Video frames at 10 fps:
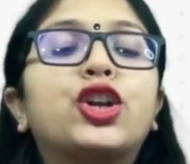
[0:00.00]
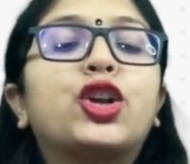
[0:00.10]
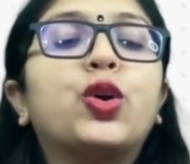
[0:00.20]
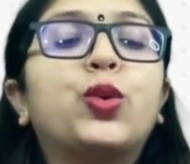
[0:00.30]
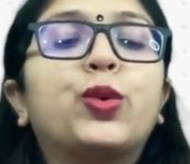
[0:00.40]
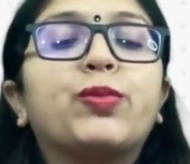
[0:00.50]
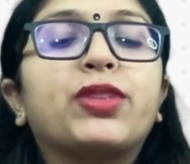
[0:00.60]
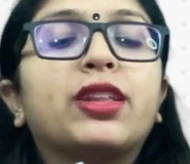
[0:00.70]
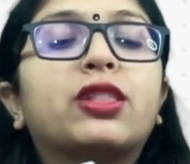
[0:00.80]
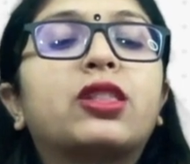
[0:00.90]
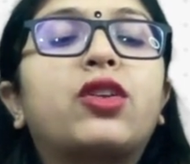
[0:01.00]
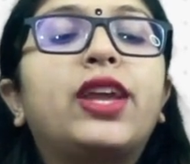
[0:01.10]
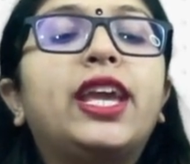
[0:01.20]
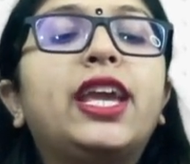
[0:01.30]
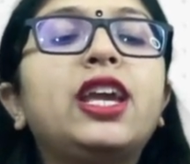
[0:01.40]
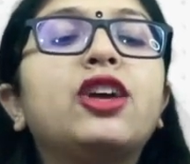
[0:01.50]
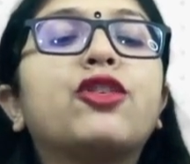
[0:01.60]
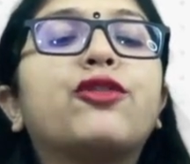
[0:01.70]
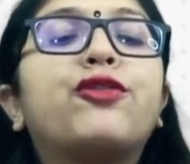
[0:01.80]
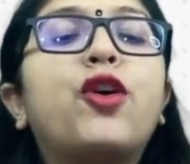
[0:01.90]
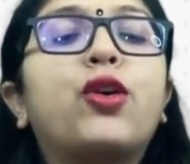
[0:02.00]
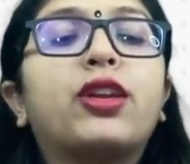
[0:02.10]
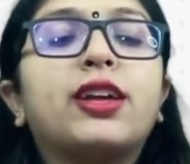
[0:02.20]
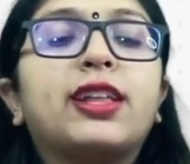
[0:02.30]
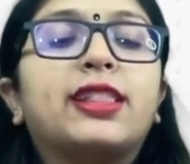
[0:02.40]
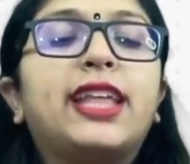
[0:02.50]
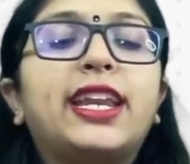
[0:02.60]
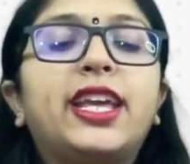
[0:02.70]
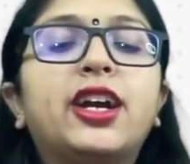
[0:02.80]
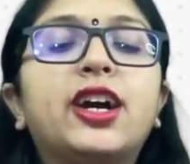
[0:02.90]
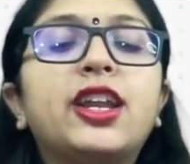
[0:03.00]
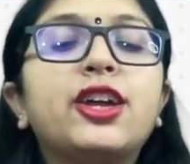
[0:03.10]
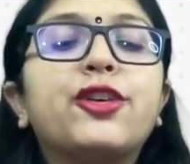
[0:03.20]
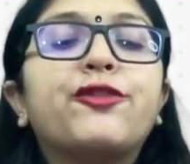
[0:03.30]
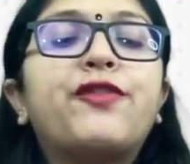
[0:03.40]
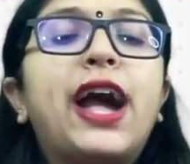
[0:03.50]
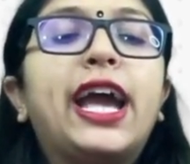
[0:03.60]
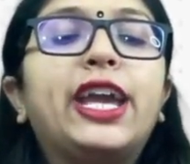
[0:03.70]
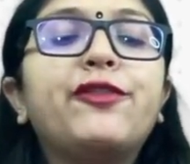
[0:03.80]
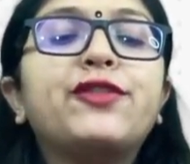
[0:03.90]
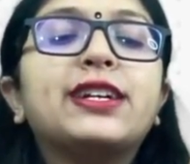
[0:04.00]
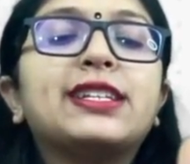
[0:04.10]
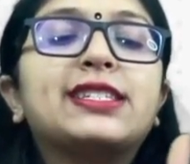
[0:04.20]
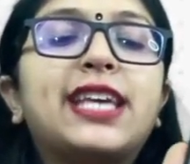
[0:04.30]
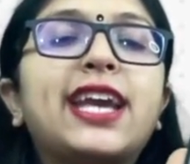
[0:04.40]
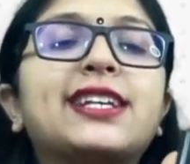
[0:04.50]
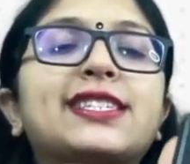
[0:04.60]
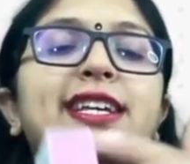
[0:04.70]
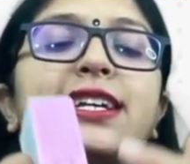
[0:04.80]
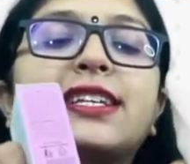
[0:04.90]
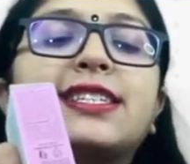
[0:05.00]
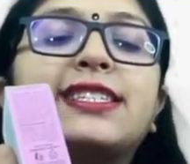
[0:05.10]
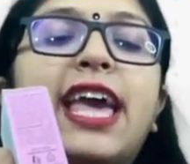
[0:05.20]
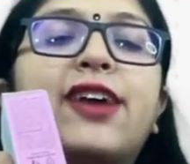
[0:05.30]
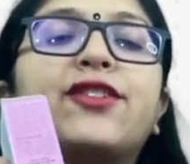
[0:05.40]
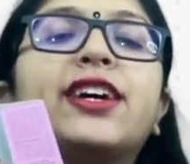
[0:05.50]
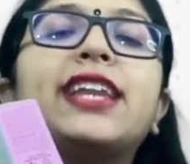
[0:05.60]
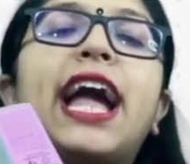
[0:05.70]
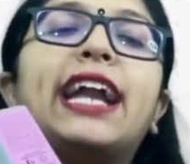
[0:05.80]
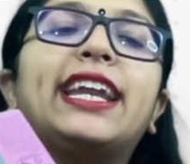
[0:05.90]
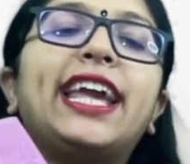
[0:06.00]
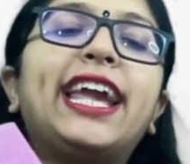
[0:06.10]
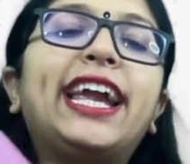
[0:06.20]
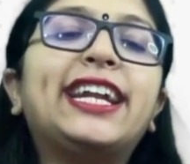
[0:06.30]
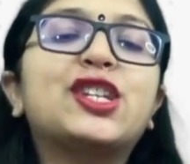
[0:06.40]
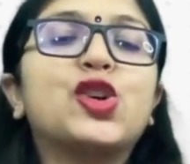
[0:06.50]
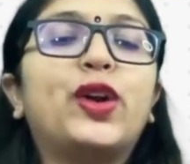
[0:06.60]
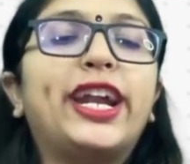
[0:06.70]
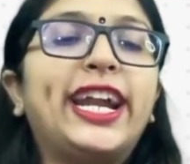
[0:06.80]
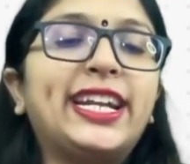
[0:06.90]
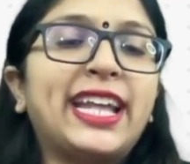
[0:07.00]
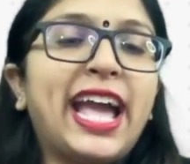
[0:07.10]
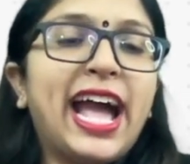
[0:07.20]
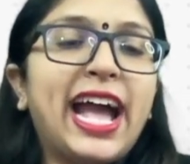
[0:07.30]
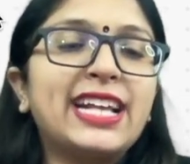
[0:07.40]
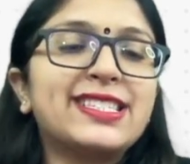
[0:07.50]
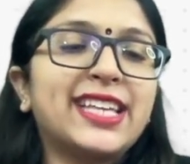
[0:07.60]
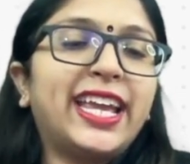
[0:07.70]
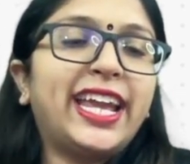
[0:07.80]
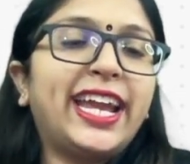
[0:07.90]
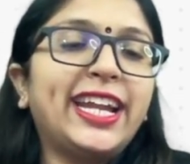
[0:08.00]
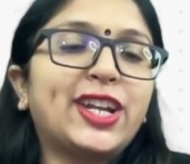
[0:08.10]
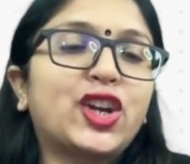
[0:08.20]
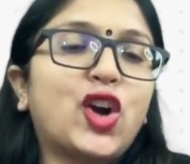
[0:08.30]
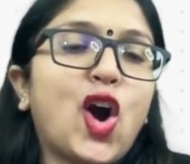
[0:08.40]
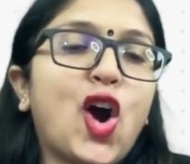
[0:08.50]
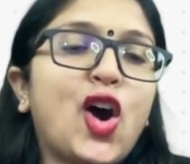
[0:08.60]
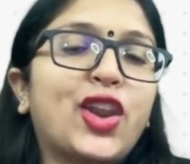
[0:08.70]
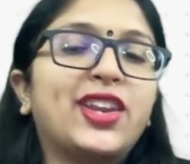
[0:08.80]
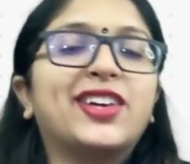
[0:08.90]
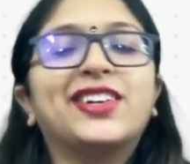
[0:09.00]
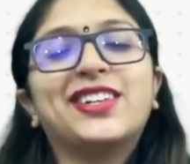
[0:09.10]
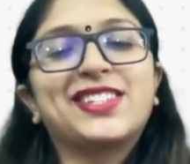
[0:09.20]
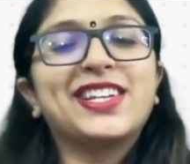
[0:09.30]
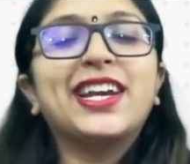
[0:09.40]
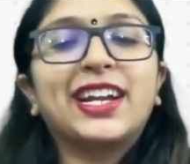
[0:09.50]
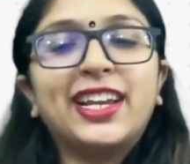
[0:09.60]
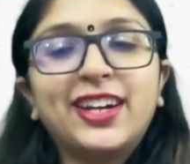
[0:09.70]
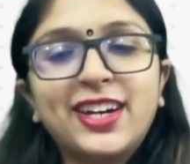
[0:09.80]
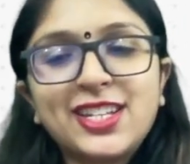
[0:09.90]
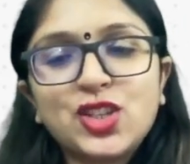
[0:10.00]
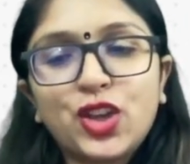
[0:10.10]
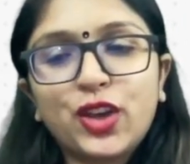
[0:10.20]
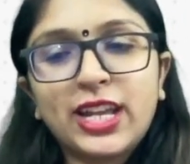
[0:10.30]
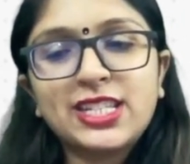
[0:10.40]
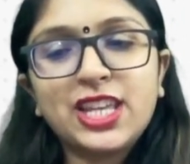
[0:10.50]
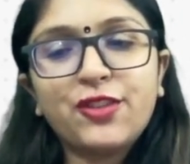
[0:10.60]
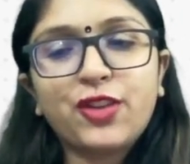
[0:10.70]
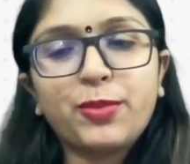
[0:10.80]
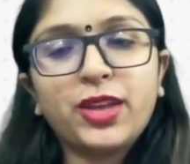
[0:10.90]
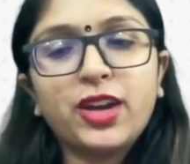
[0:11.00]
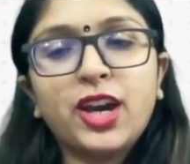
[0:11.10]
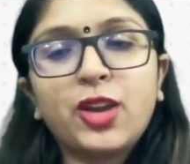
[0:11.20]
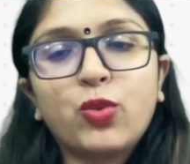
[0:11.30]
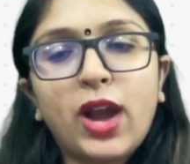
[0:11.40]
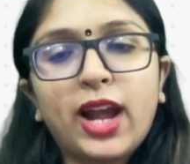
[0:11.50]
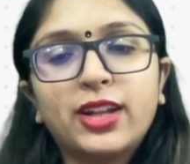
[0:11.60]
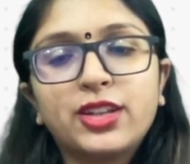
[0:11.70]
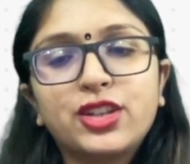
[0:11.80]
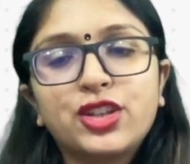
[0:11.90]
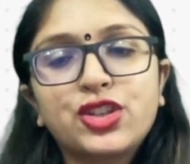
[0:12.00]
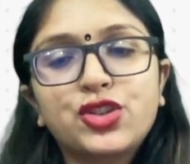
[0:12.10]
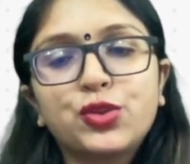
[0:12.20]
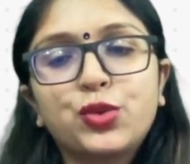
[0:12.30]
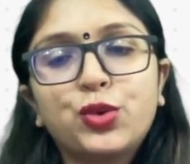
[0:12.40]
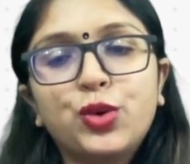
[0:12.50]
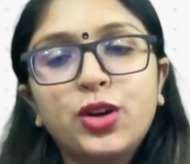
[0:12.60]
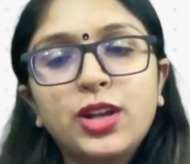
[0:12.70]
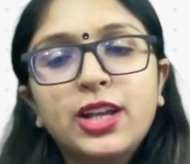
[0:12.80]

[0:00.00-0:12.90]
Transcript: 2, 3, 4. Then here 5, 6, 7 and 8. So it has 8 corners. Clear? So you can see from here 1, 2,